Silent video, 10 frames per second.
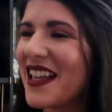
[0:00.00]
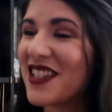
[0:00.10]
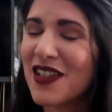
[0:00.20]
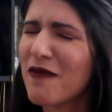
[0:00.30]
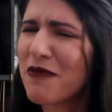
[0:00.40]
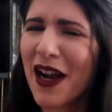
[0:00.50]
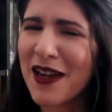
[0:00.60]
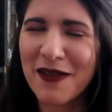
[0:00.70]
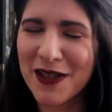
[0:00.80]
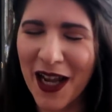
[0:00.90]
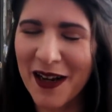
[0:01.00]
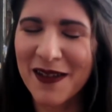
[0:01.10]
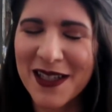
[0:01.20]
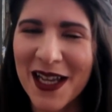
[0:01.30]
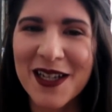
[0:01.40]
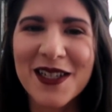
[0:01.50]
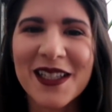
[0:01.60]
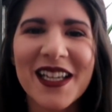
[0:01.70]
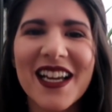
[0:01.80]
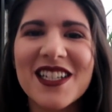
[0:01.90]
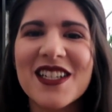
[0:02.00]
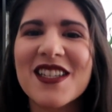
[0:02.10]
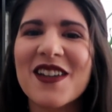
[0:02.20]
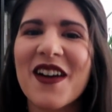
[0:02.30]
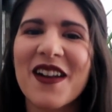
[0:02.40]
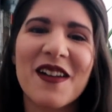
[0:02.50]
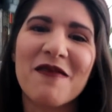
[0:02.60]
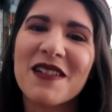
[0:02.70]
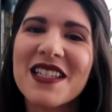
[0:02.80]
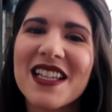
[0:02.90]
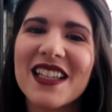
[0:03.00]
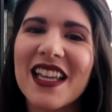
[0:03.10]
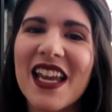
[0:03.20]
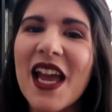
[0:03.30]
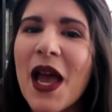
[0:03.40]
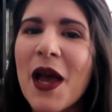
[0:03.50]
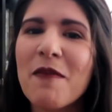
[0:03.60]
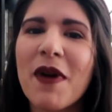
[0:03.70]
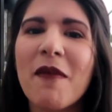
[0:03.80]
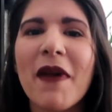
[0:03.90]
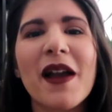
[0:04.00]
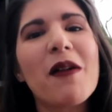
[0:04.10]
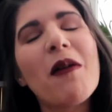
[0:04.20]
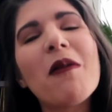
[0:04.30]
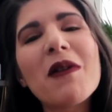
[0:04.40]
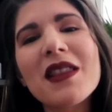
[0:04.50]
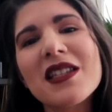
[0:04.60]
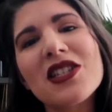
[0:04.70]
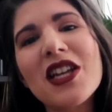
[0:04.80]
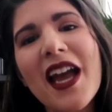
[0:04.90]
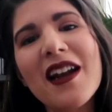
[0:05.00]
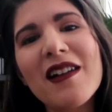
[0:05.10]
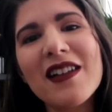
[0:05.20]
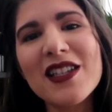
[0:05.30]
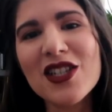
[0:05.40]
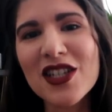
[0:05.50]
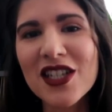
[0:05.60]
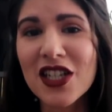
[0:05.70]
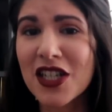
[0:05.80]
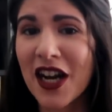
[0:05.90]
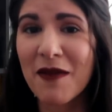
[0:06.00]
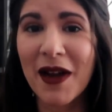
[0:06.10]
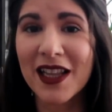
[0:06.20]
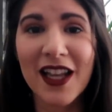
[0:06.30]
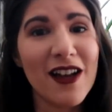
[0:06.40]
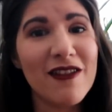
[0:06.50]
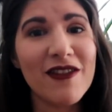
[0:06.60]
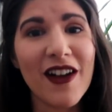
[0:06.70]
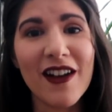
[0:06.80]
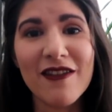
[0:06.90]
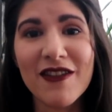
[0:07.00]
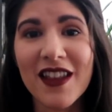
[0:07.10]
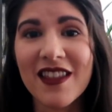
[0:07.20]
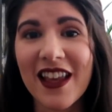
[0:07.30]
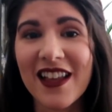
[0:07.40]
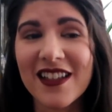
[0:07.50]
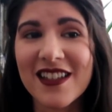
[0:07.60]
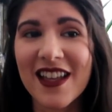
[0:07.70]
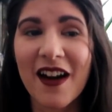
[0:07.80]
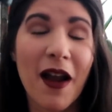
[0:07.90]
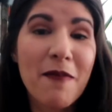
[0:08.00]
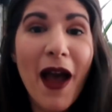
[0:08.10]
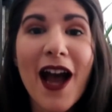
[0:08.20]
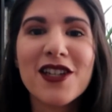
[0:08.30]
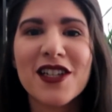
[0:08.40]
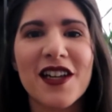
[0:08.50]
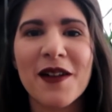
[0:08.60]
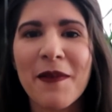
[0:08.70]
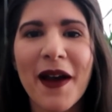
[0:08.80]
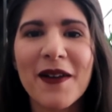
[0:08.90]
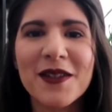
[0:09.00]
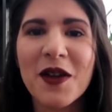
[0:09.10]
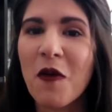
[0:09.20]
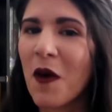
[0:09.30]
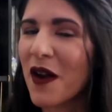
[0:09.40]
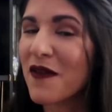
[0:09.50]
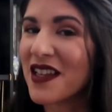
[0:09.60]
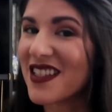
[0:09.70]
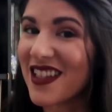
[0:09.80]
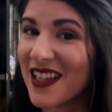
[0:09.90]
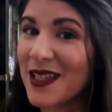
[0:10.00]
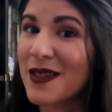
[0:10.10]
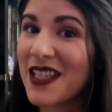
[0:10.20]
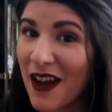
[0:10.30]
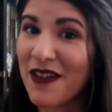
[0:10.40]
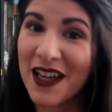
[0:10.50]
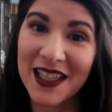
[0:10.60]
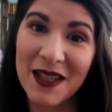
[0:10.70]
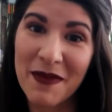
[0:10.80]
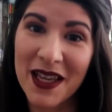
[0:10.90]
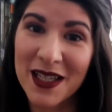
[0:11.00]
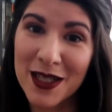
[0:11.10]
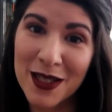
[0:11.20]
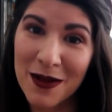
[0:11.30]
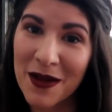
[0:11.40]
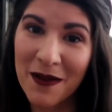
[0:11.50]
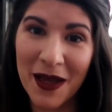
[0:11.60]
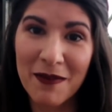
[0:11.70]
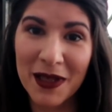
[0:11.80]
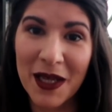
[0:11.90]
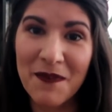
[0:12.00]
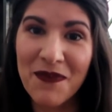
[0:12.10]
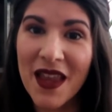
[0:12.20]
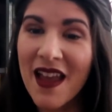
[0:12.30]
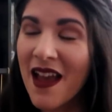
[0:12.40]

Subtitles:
It's a brand new channel essentially. I just started it recently, but my goal with this channel is just to share my love of the things that I'm passionate about. One of these things definitely being Studio Ghibli.